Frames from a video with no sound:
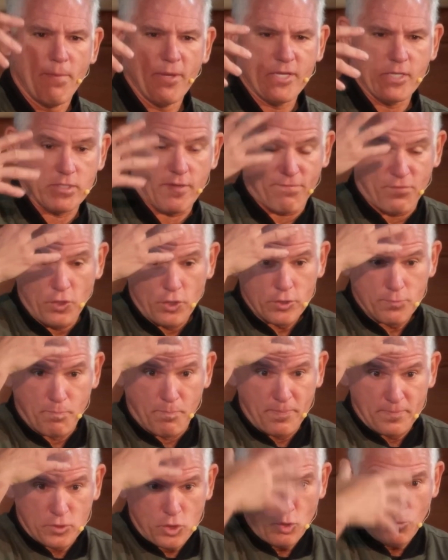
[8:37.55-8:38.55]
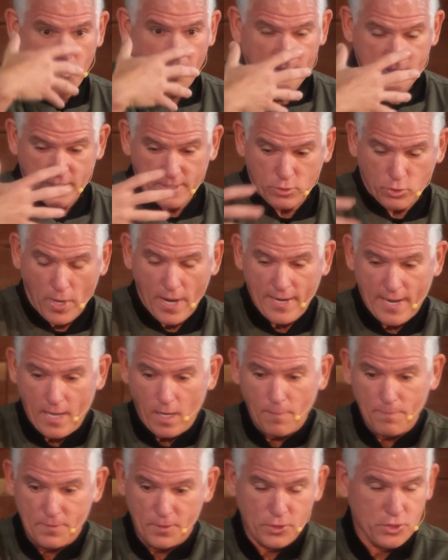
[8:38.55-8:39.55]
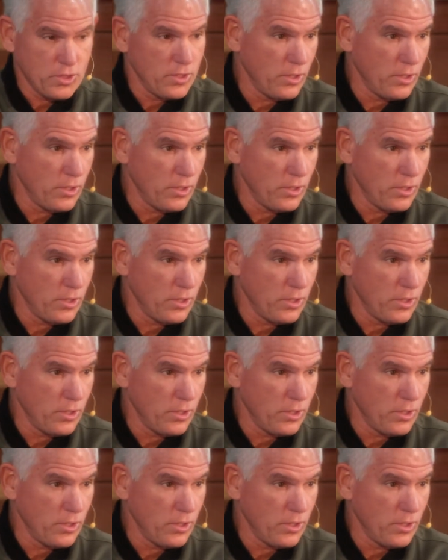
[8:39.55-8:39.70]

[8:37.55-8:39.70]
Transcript: Because if you're too busy trying to help your